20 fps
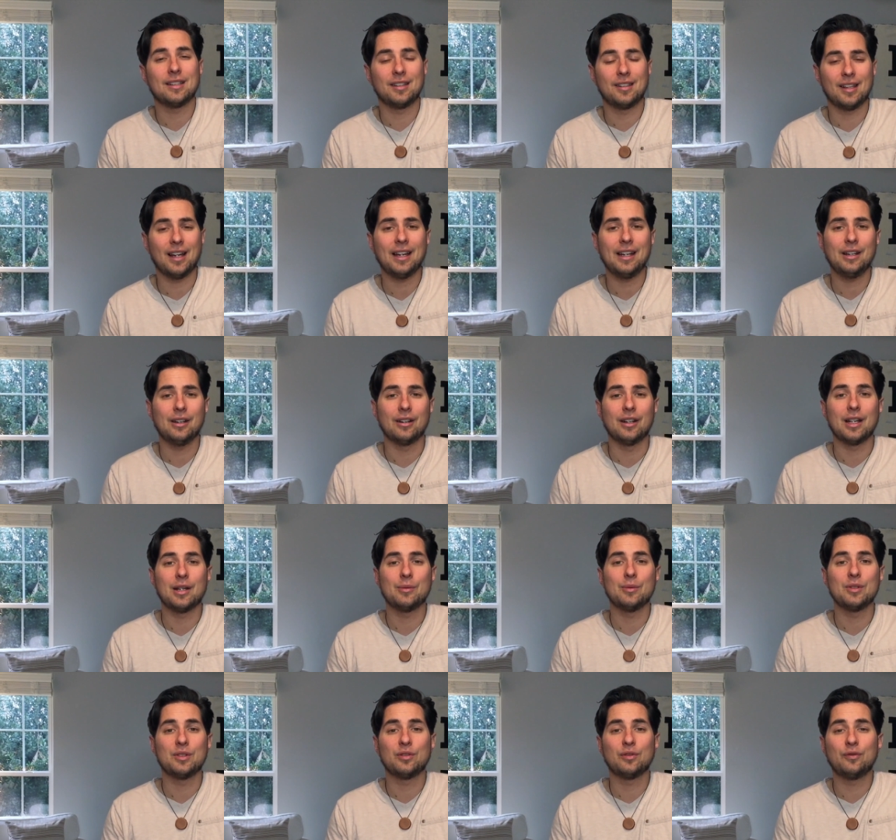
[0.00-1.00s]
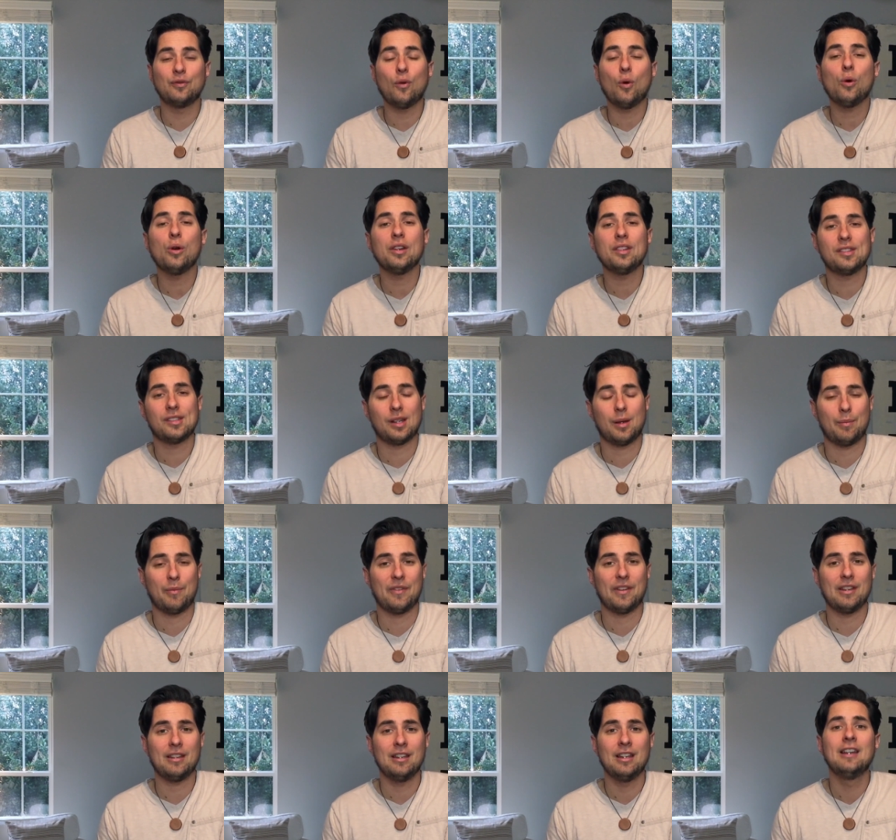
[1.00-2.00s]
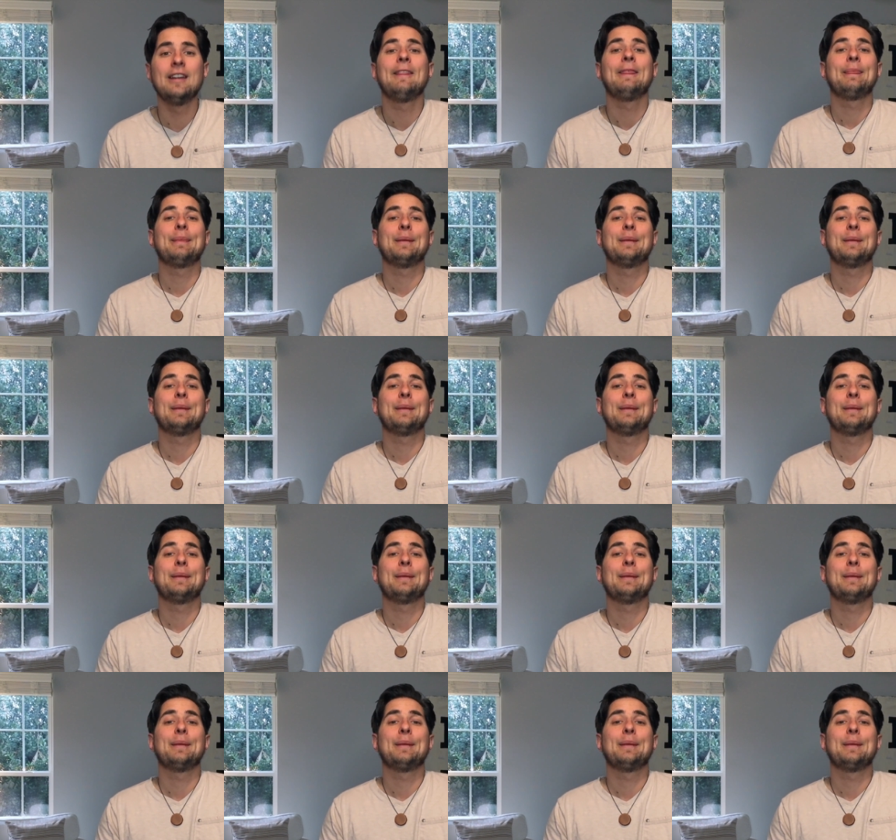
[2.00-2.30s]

desire, it was for something,